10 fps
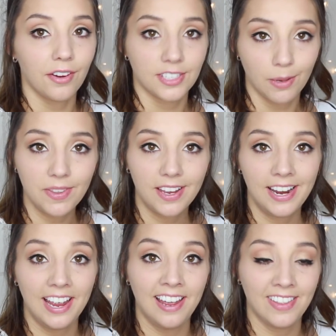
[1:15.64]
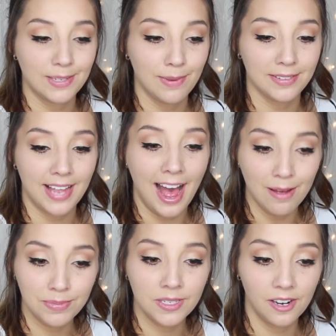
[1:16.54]
There is something in here that smells
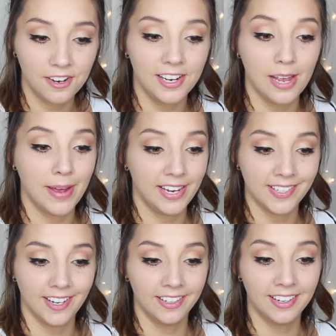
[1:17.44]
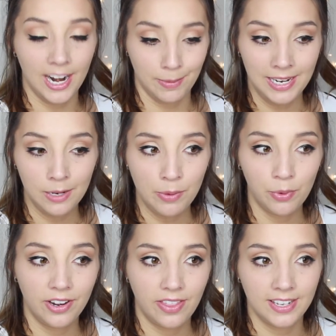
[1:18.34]
absolutely amazing, and I'm a little bit
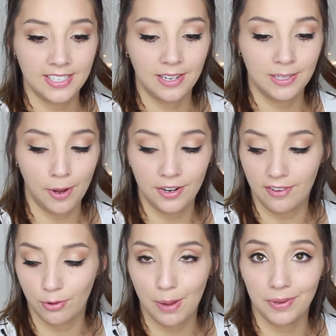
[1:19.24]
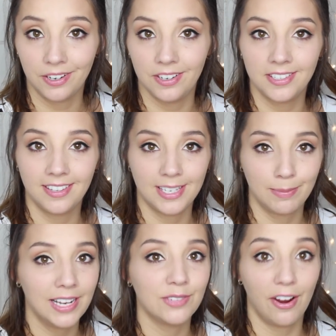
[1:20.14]
worried that it's exploded everywhere because the
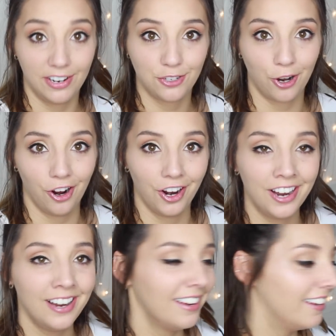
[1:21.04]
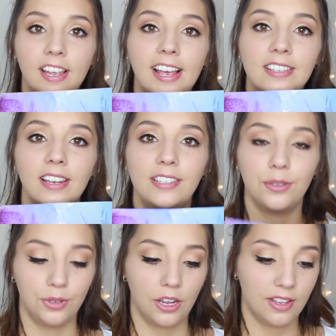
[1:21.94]
smell is very strong. So here's the
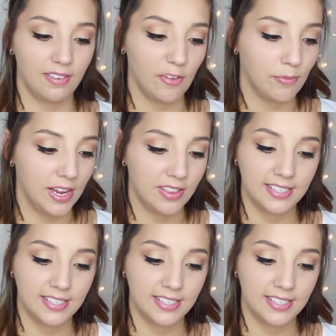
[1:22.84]
little note they've left me.